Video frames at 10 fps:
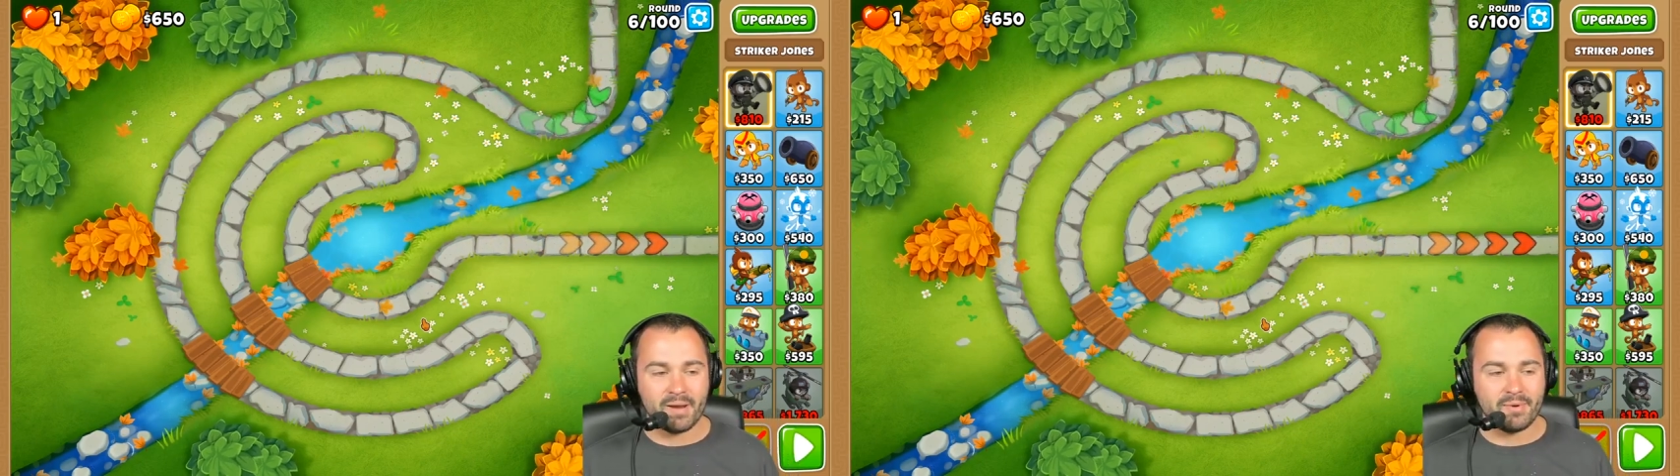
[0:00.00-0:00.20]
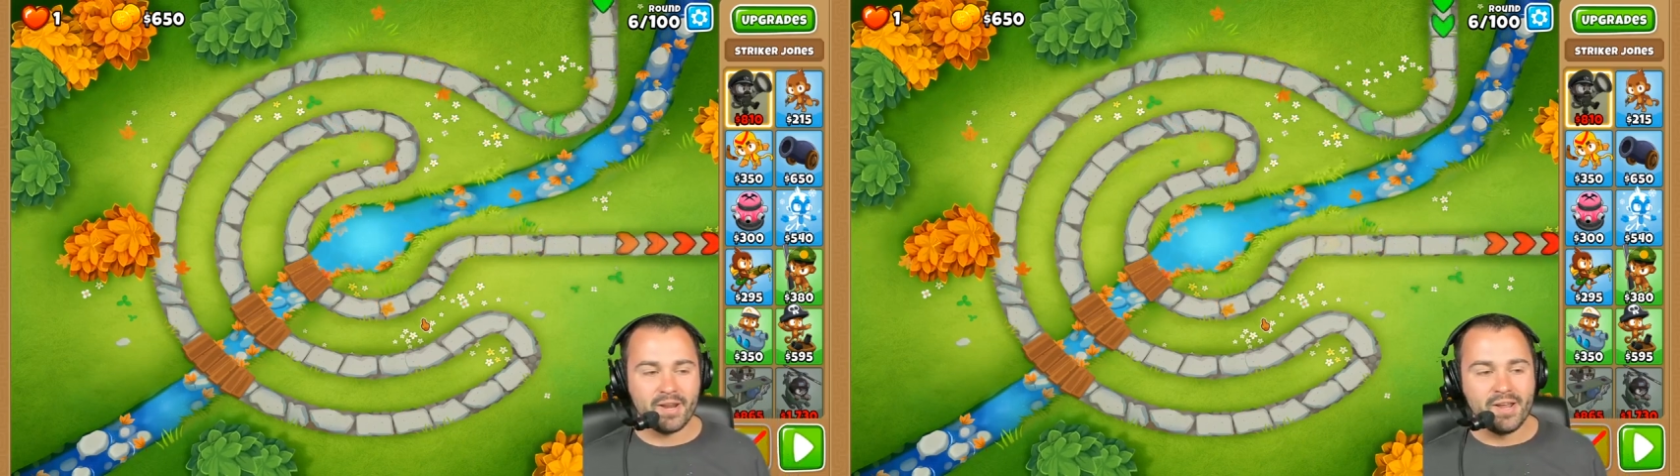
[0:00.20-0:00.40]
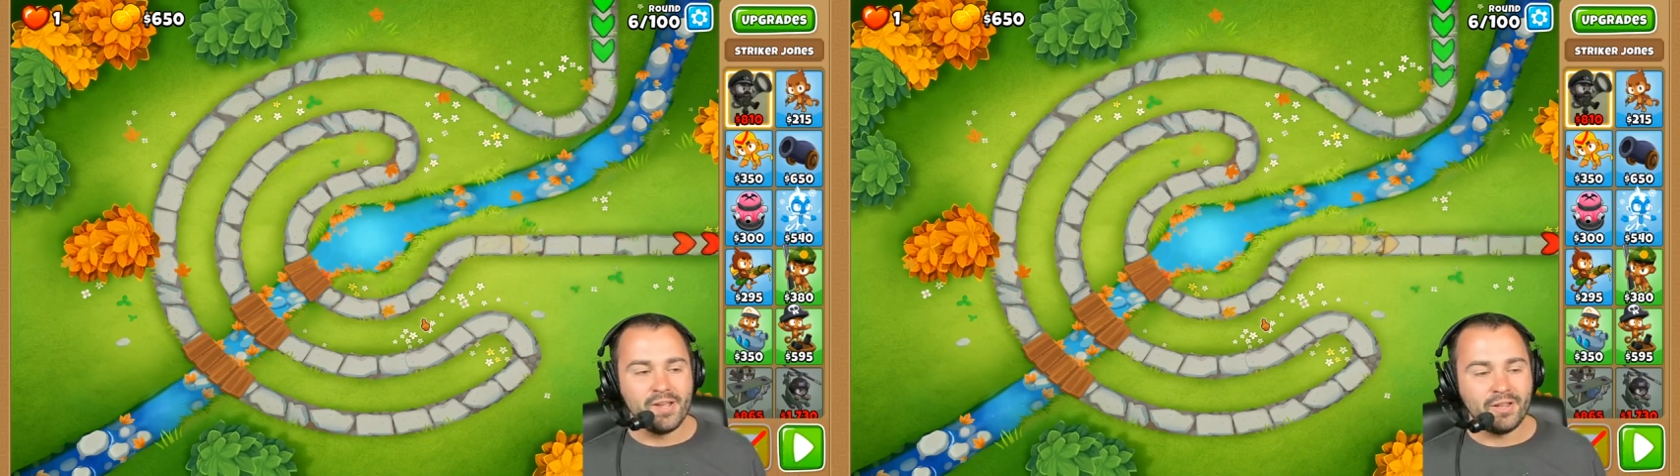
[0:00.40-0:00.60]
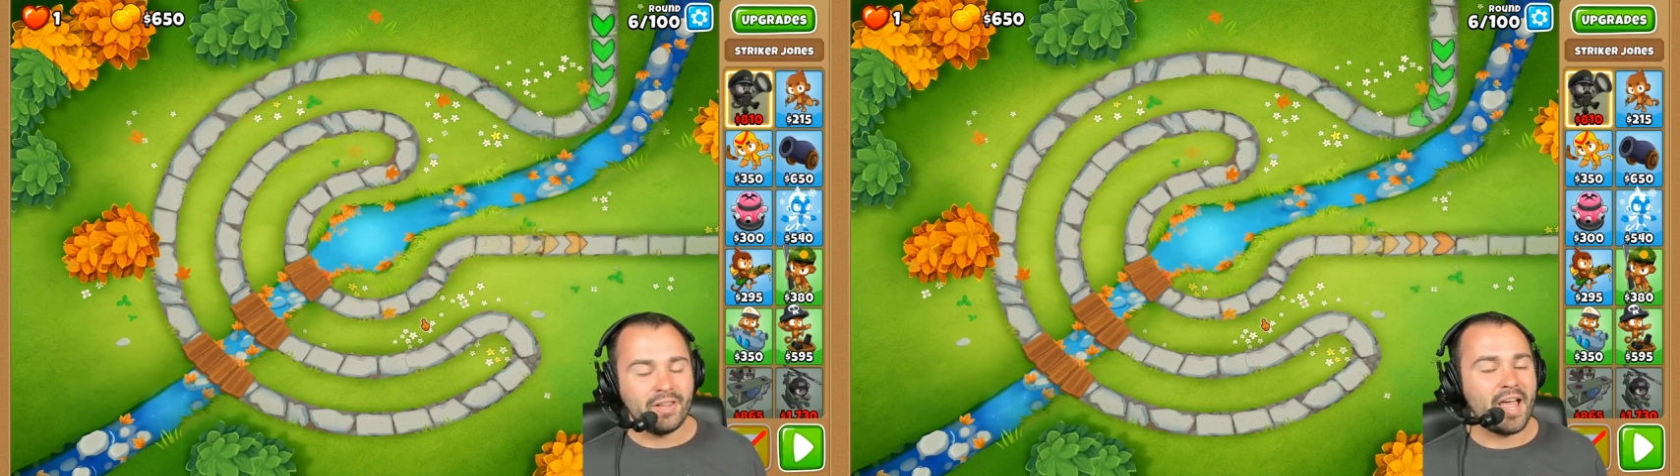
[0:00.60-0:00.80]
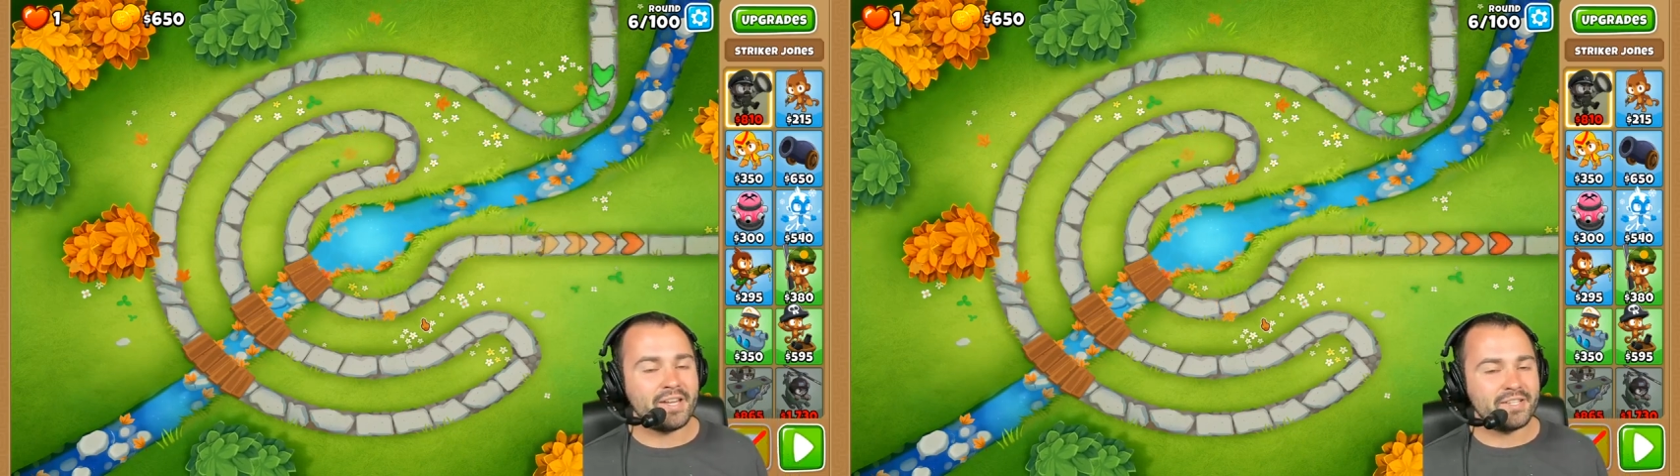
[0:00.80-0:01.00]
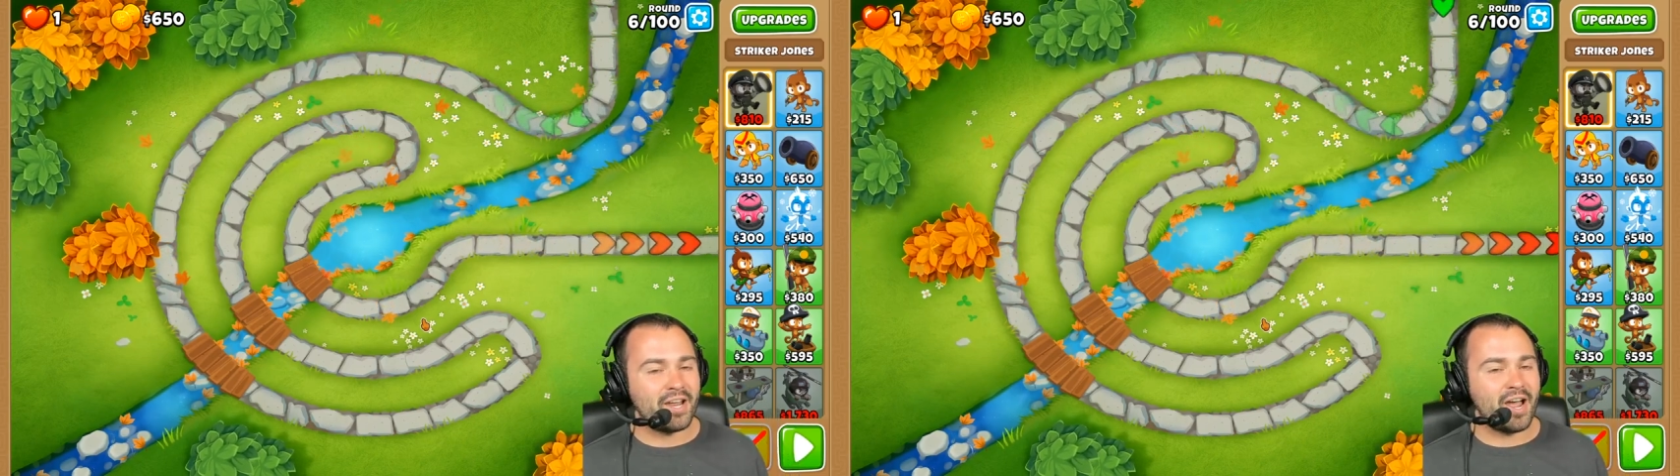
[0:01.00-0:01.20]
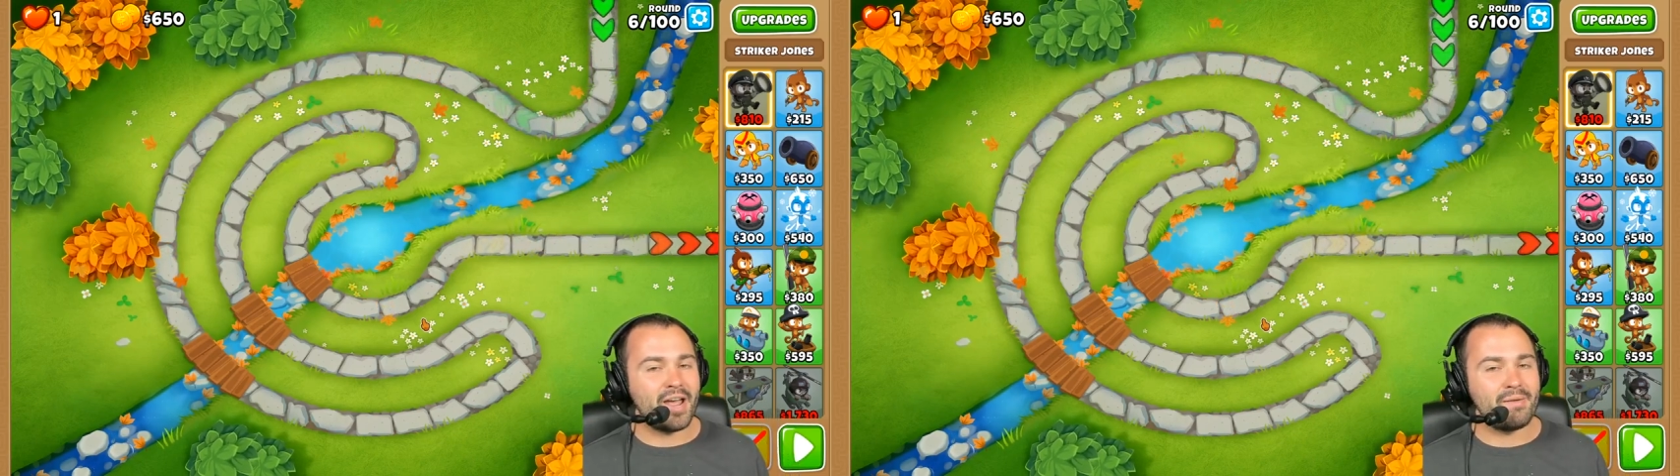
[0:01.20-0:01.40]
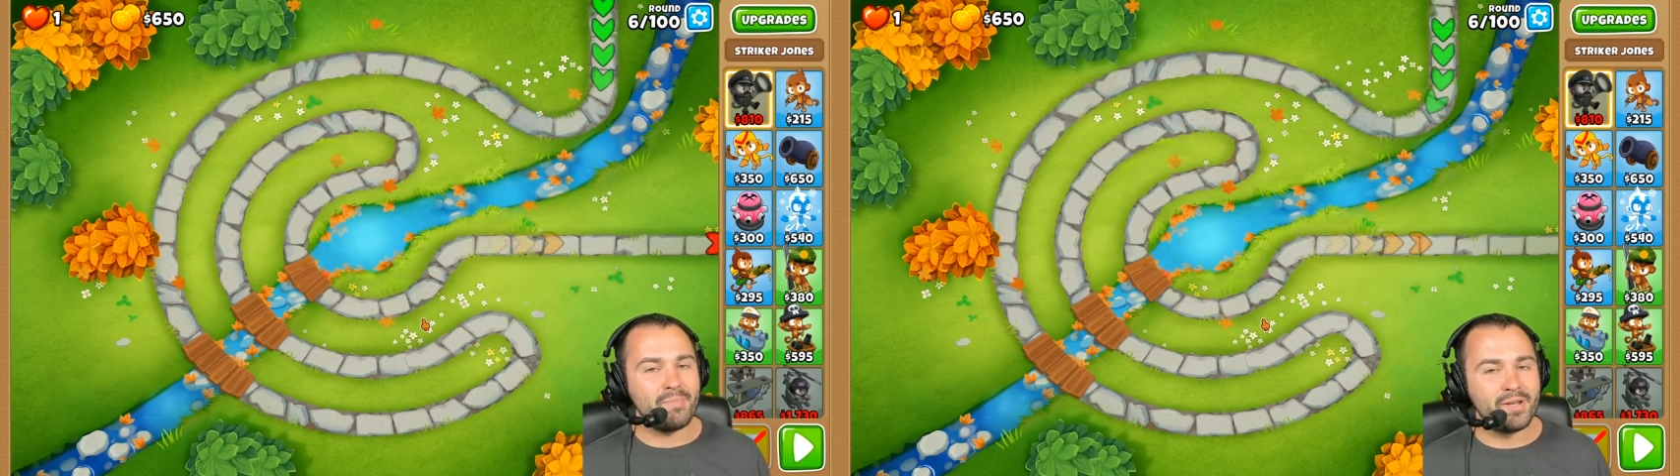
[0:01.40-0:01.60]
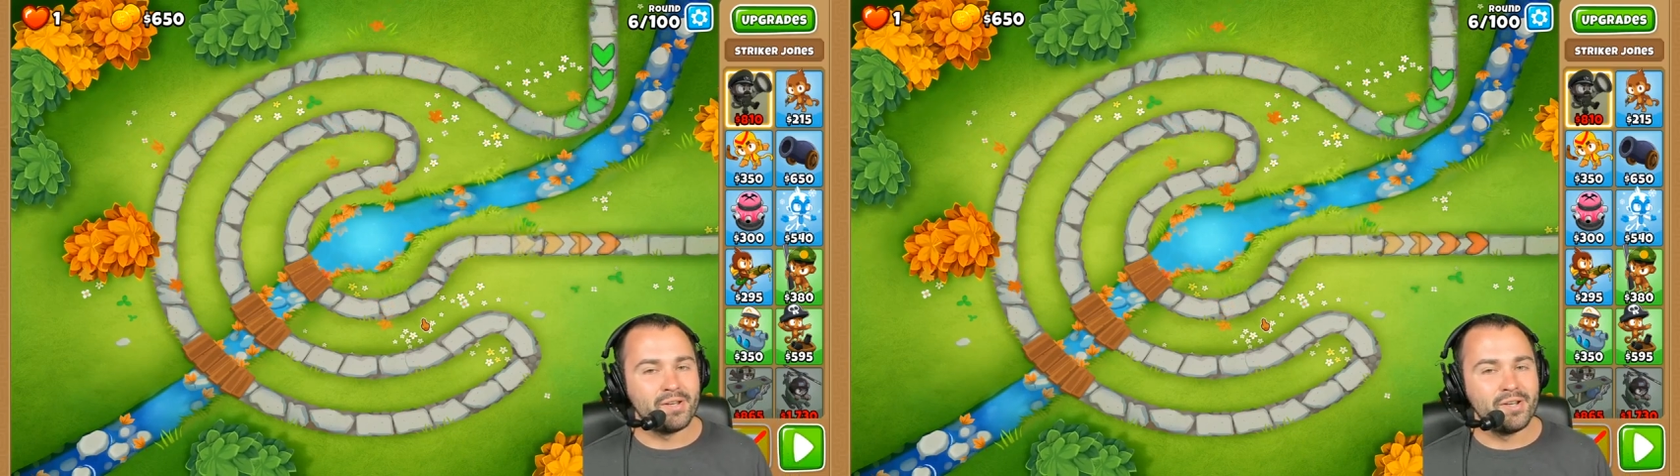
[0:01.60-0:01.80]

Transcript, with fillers: I mean, last time